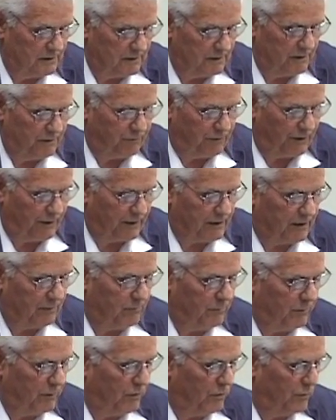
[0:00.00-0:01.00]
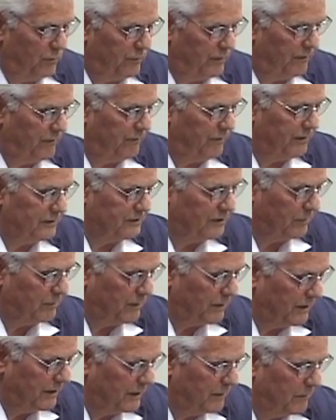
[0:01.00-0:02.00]
If I could move
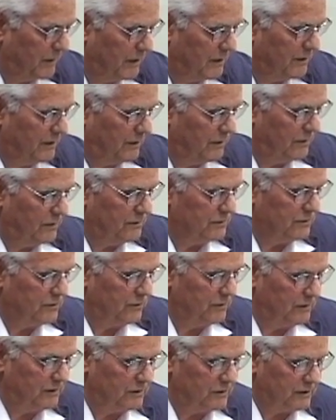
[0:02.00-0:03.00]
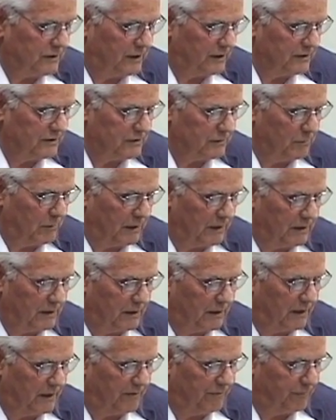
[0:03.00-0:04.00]
invisibly among those who discuss my
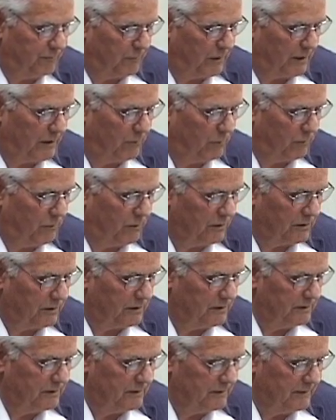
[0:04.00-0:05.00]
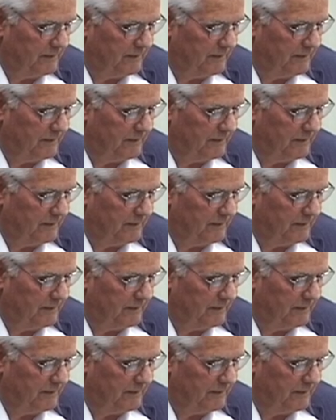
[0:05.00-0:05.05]
life, my work,